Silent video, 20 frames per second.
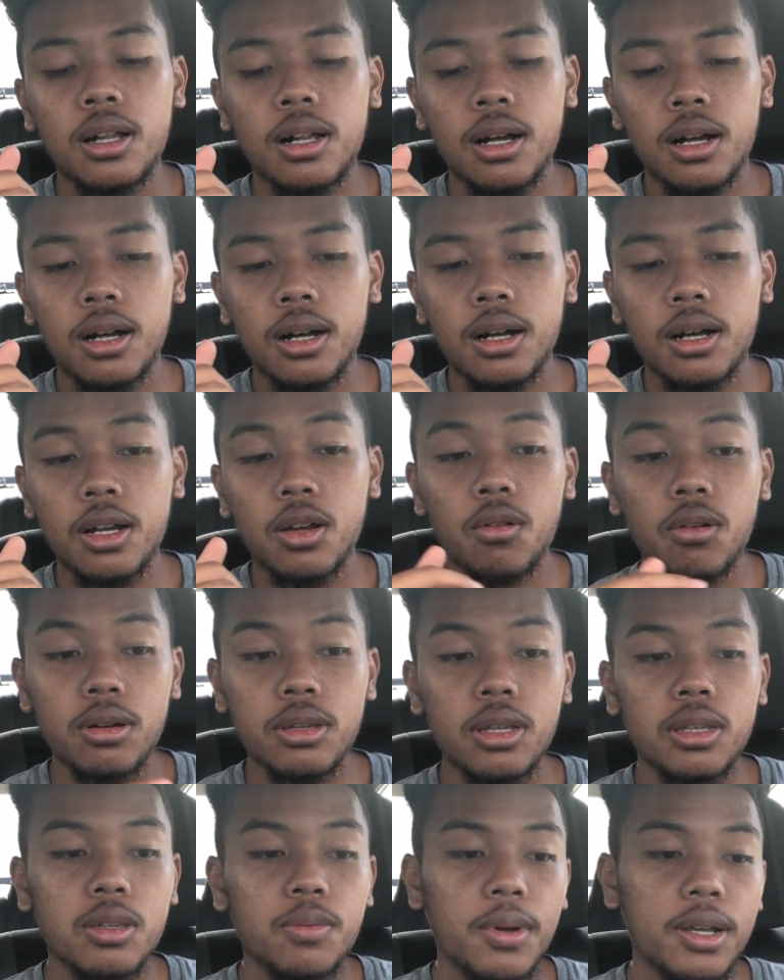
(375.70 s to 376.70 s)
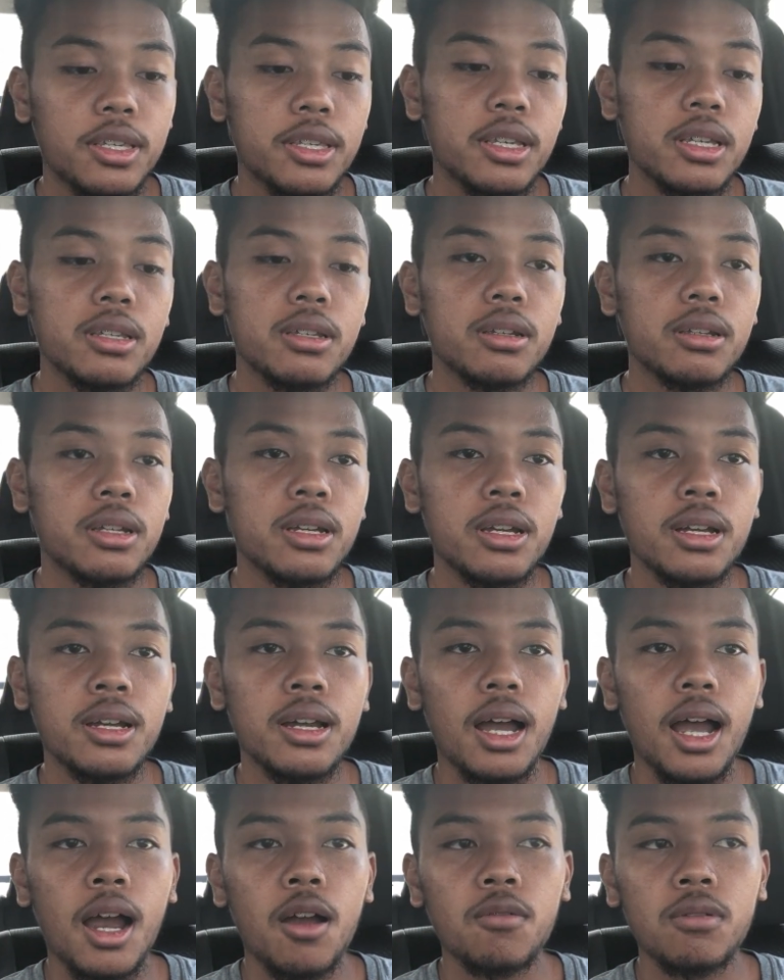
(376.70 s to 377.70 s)
Going into my senior
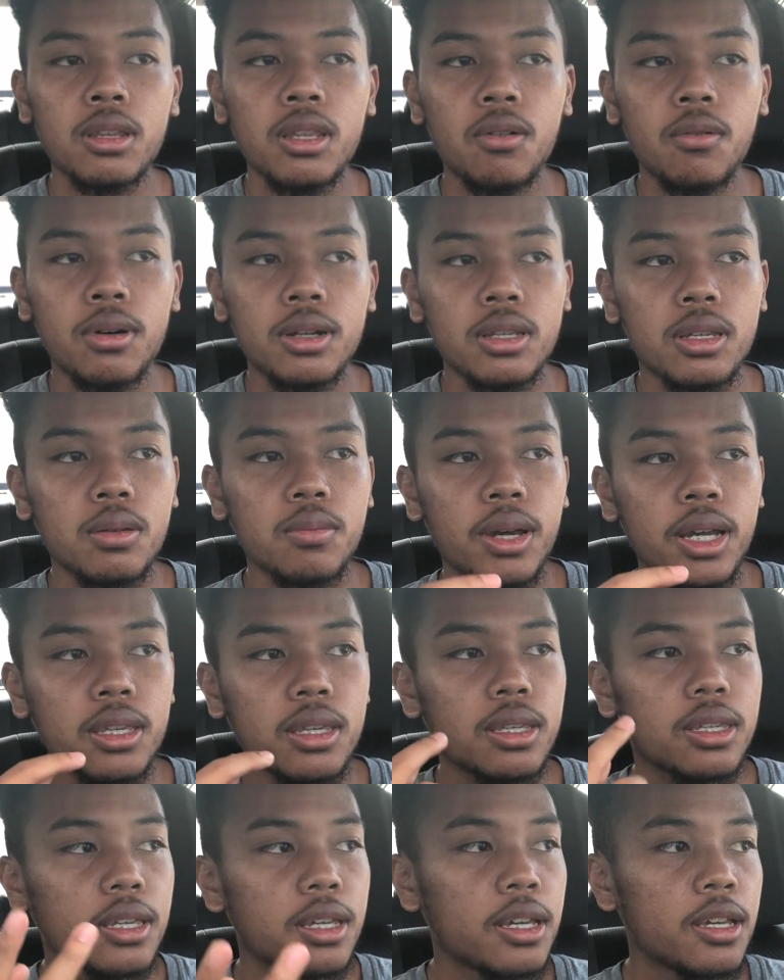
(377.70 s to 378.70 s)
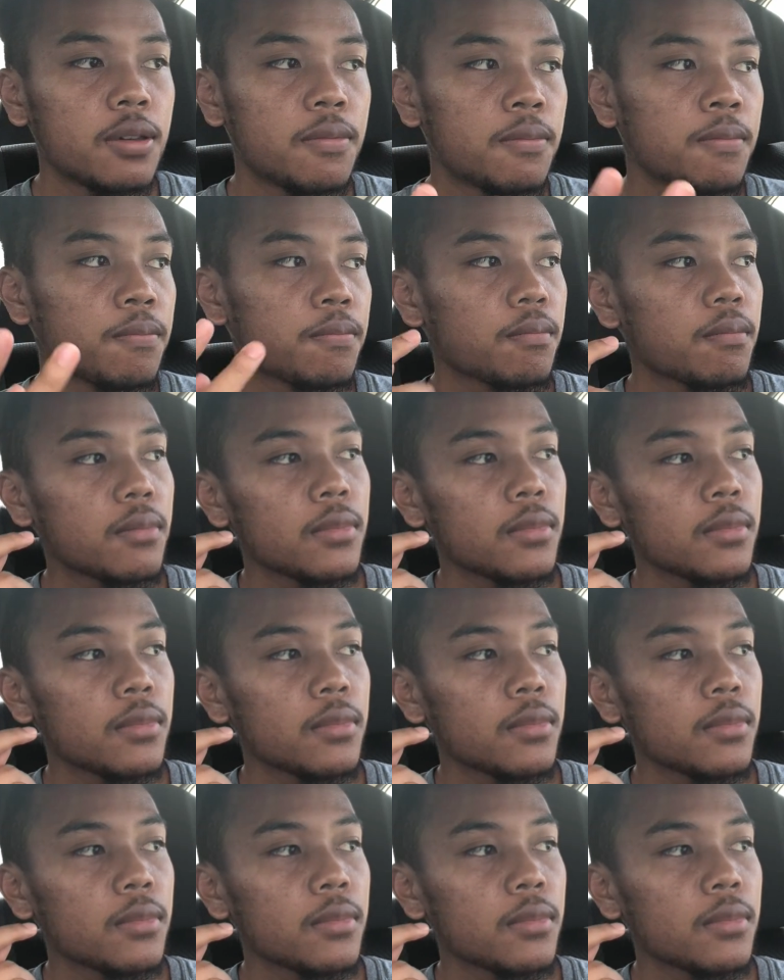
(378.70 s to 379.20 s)
year, I really wanted to make the team.